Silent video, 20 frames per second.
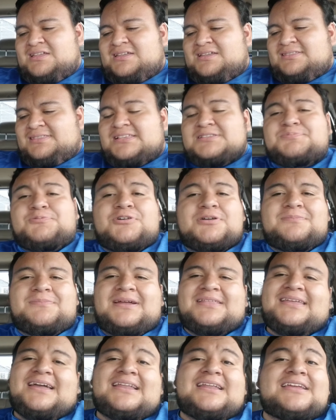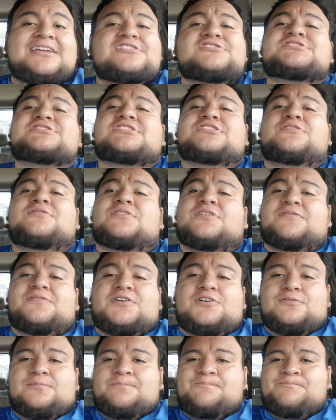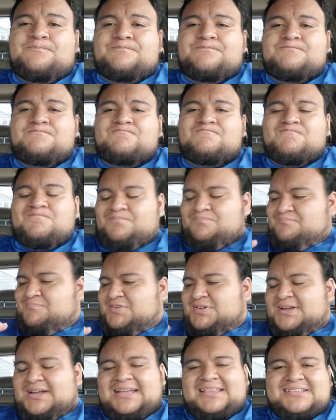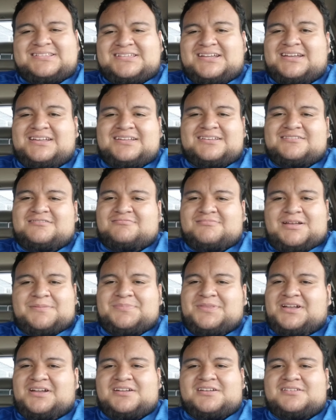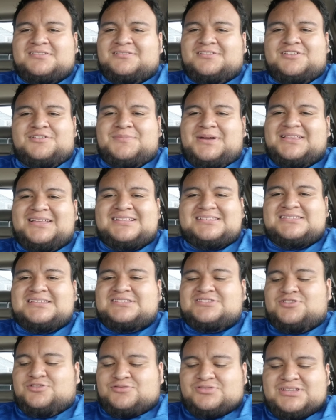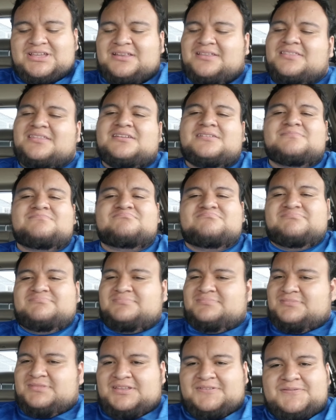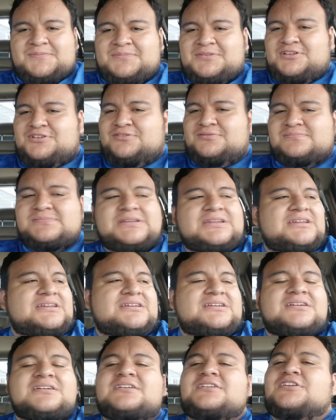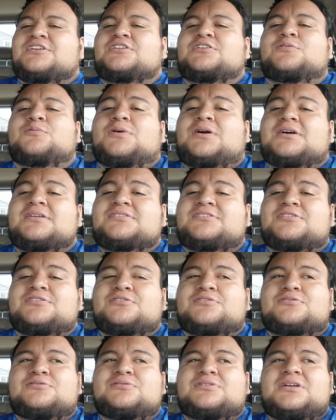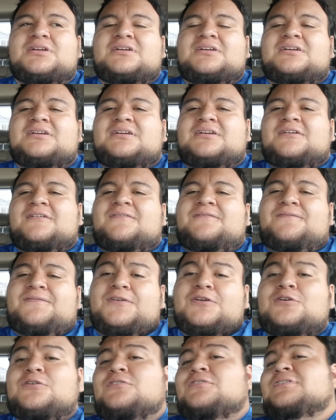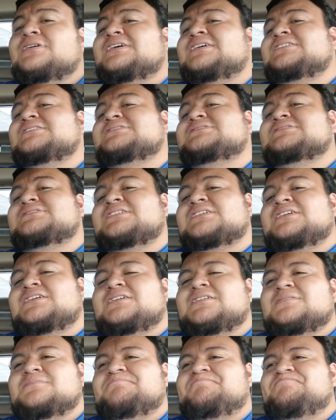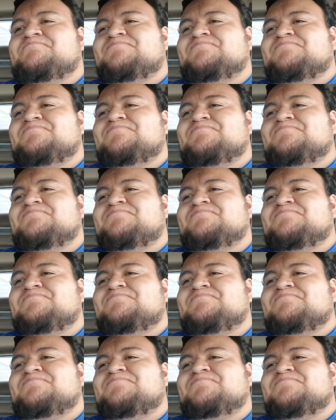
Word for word: At this point, my dad hears it over the phone. But I decided I'm not going to, you know, my dad says, don't say anything. Leave him alone. You don't want to fuel his, you don't